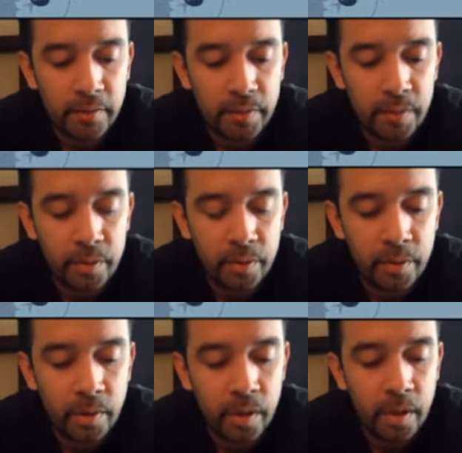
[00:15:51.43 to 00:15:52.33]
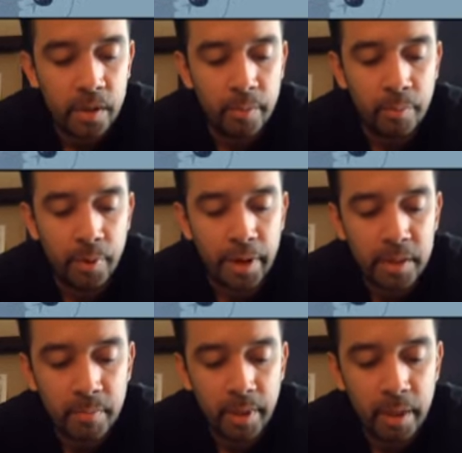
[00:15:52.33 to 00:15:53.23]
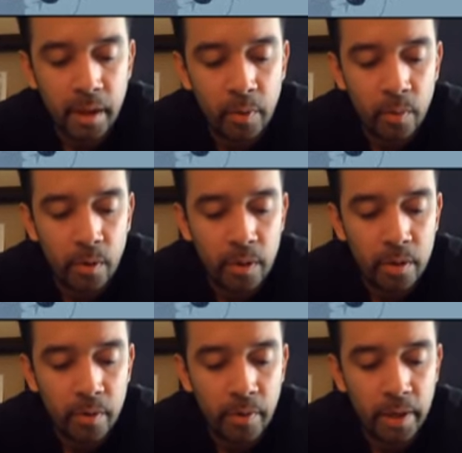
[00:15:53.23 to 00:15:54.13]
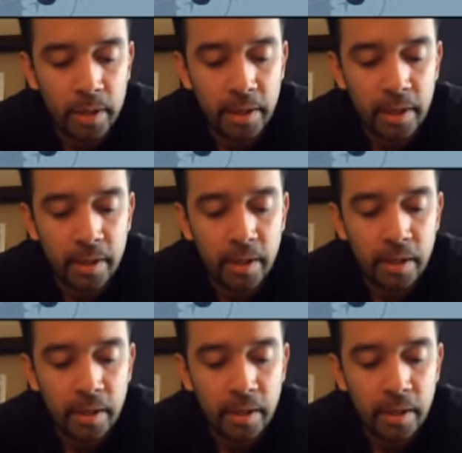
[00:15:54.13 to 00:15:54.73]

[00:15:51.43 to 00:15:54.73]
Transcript: If you do, the brakes may not work correctly.